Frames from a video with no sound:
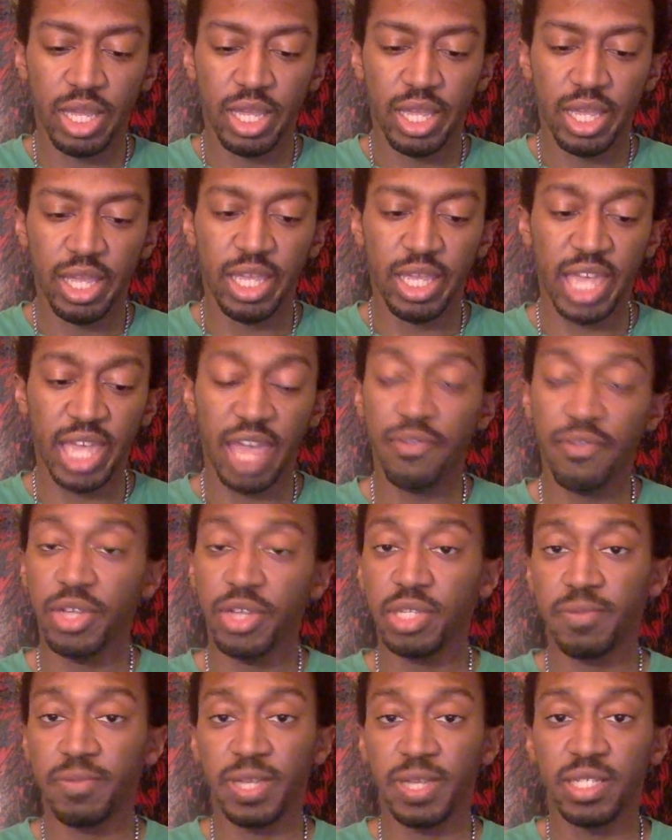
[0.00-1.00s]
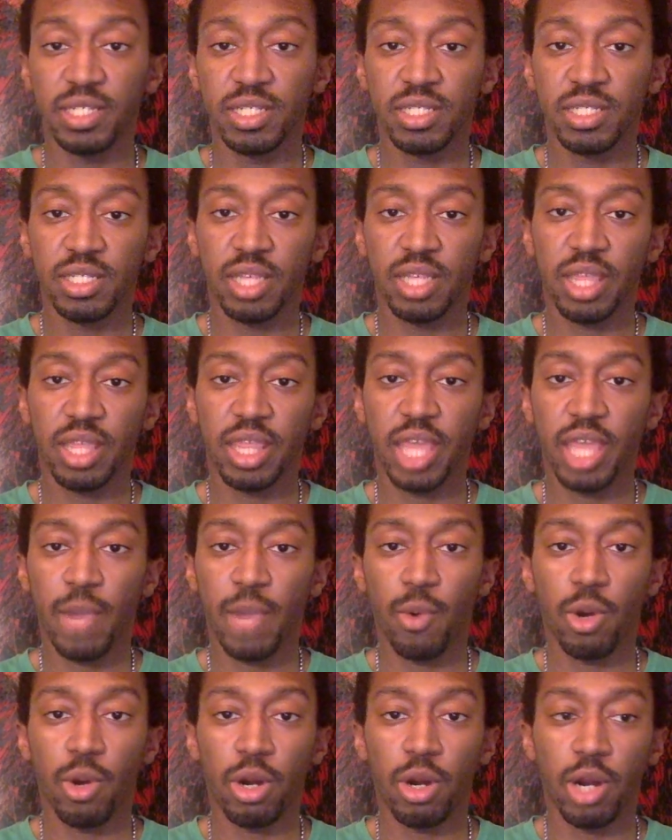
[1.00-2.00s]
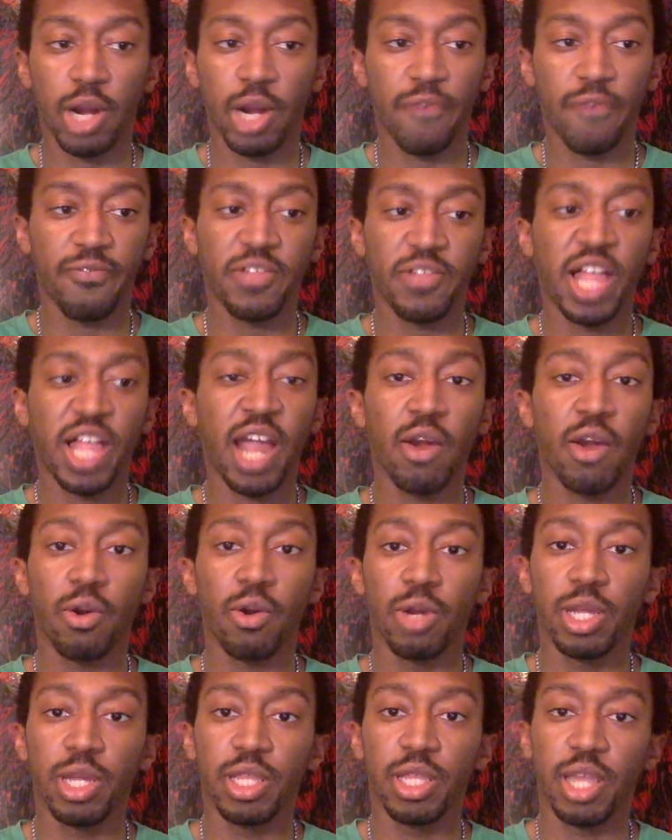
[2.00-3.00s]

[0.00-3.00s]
He gave good speeches. They were flowery.